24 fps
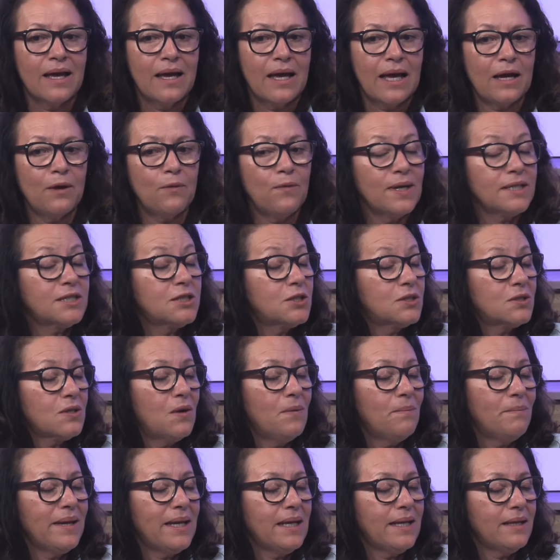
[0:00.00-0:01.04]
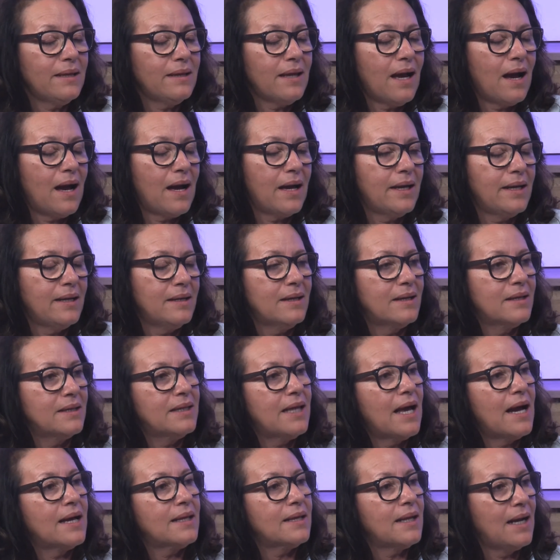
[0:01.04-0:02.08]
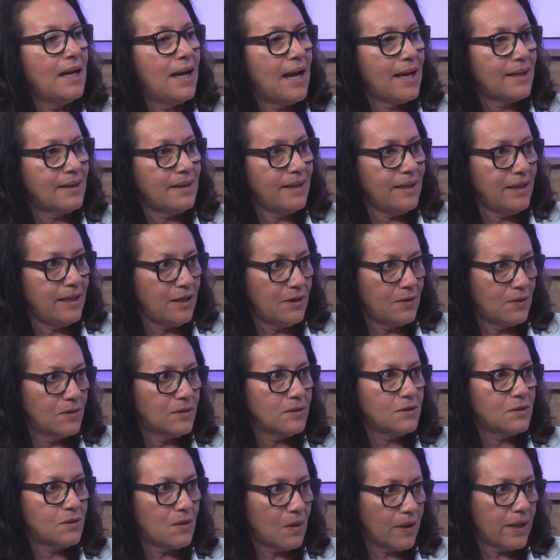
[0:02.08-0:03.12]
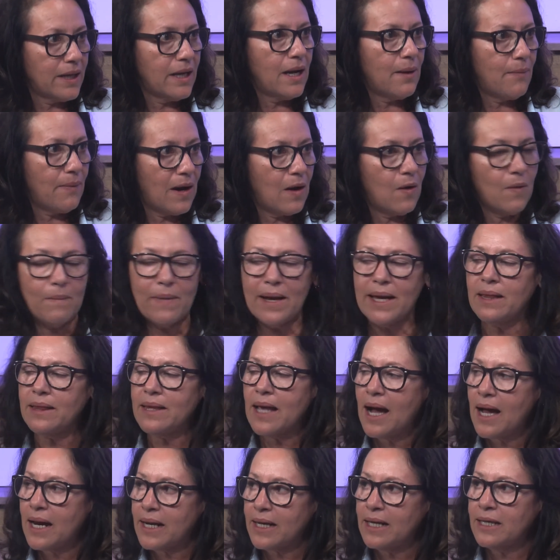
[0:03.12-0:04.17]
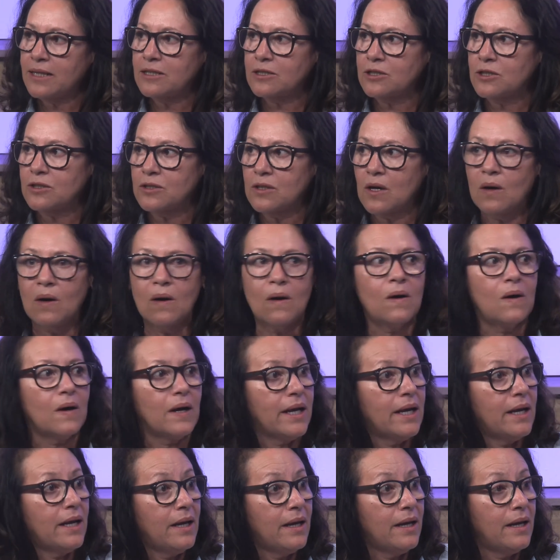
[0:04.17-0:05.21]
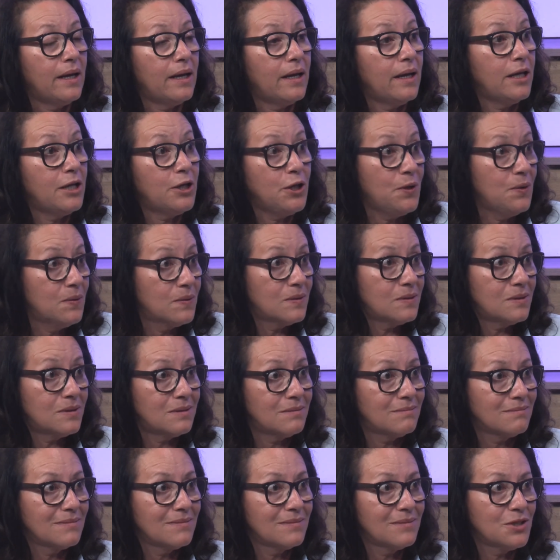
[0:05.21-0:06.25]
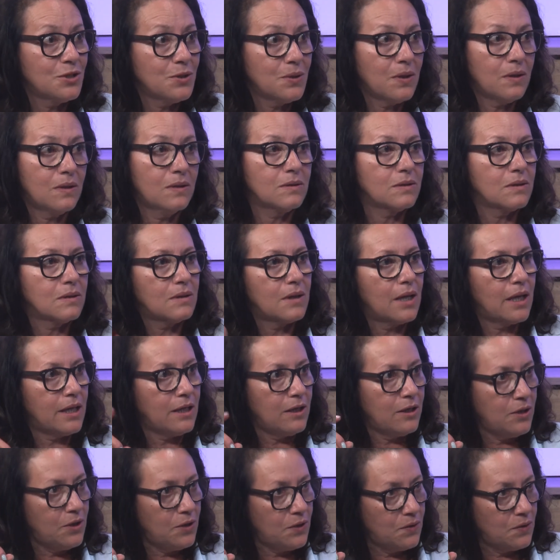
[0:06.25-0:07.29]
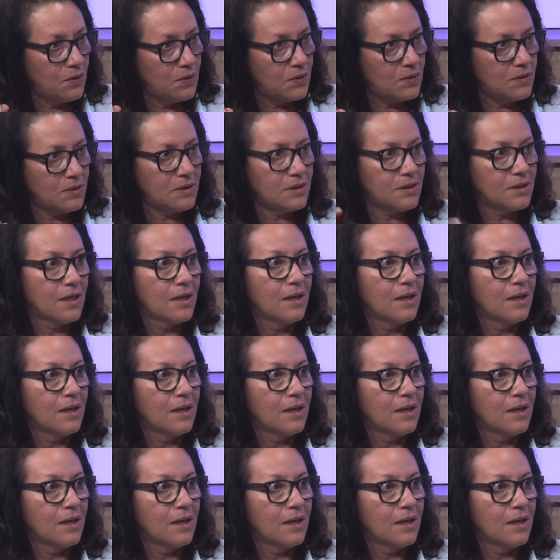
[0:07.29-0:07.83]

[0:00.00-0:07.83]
it was so many times that Latinos, talking about my target, saw a news, you know, a news